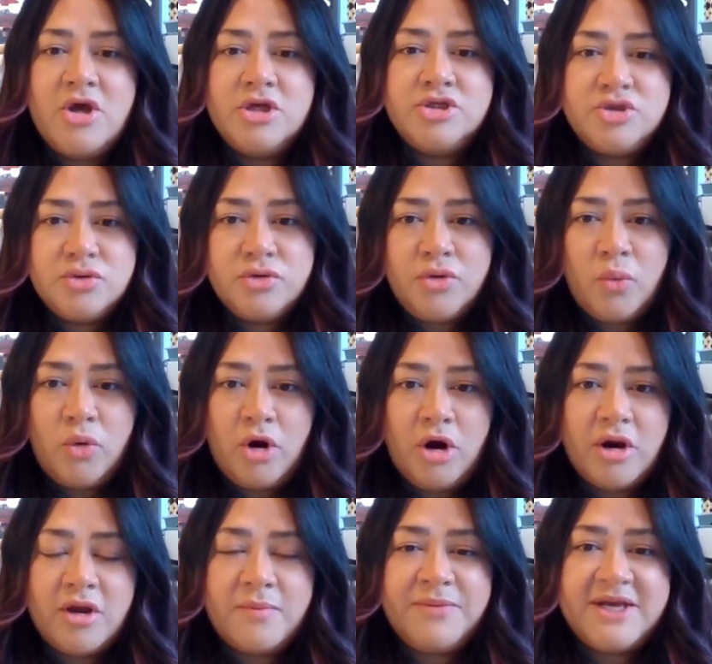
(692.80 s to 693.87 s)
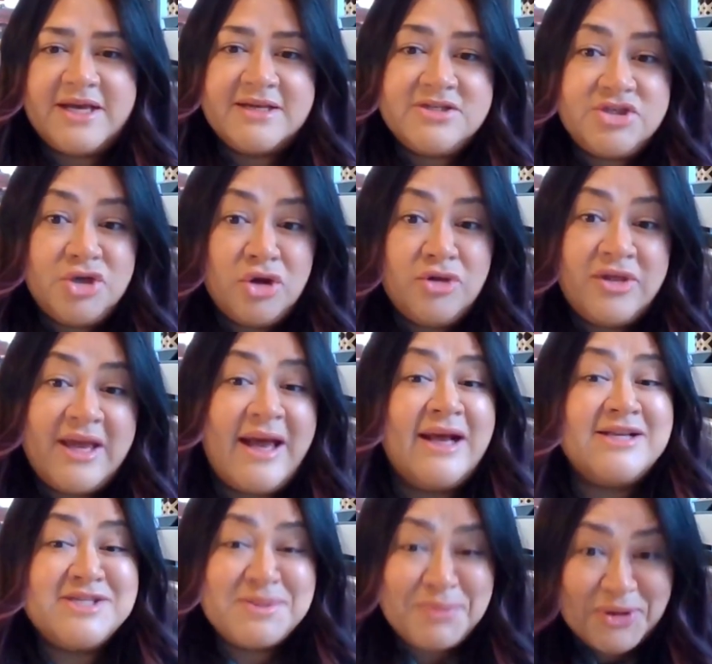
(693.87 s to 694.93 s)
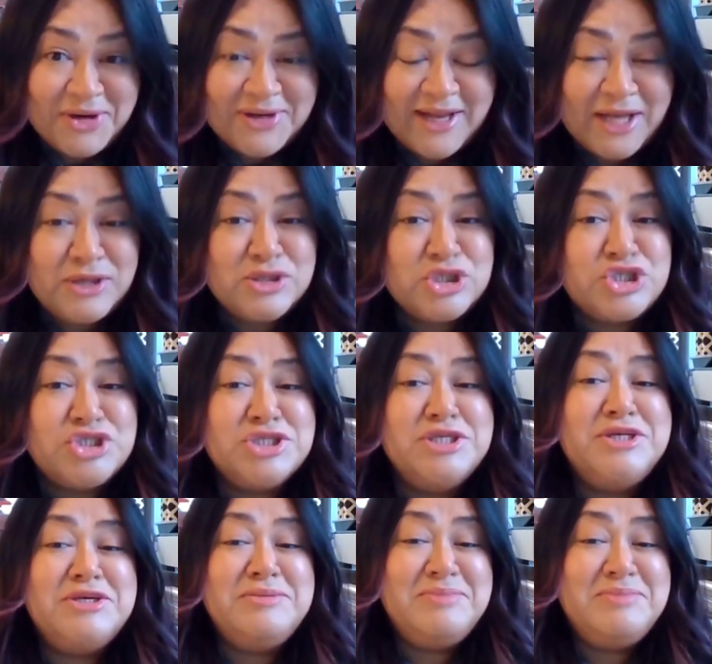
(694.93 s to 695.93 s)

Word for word: Do the work because you're the expert and you should